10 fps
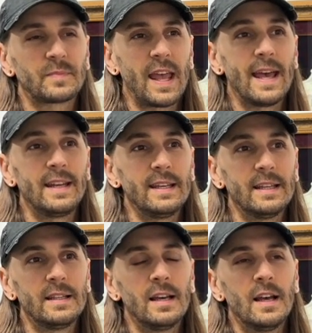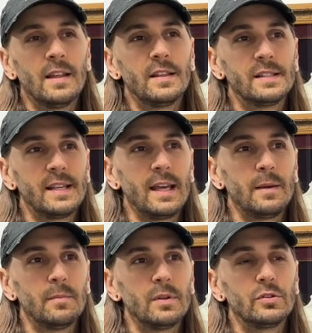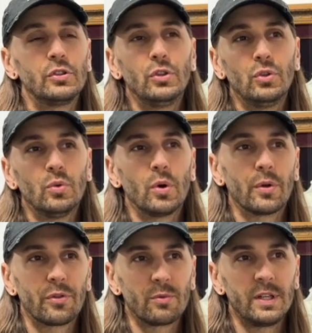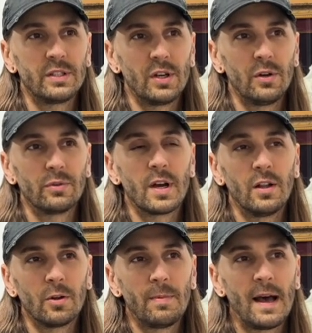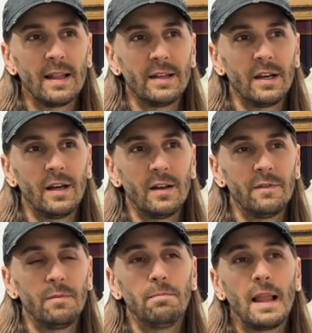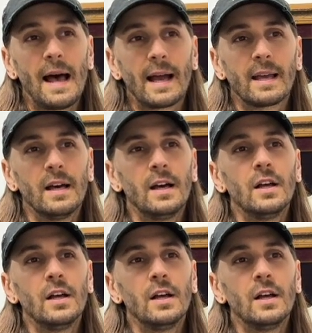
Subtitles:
and in the same 2 or 3 tone color palette of black,